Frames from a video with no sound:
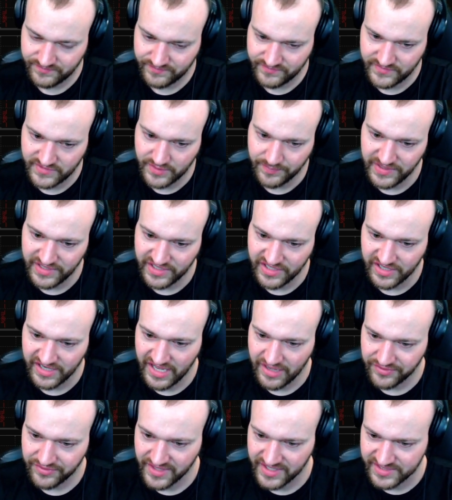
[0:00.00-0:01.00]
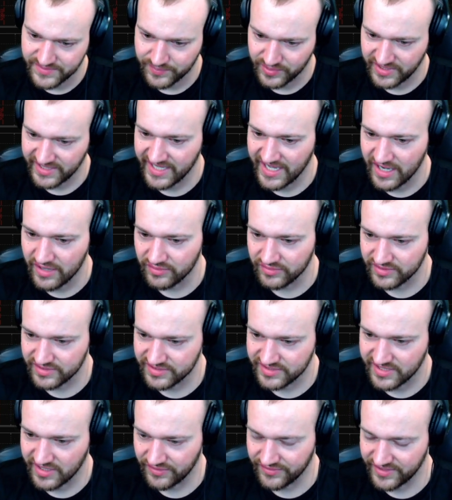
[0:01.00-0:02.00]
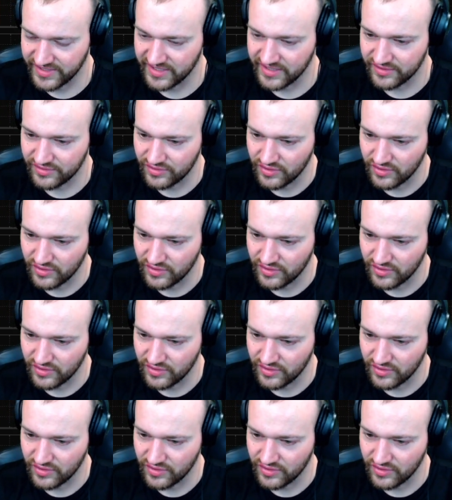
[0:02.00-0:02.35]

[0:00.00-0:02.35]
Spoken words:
depending on how things play out until then,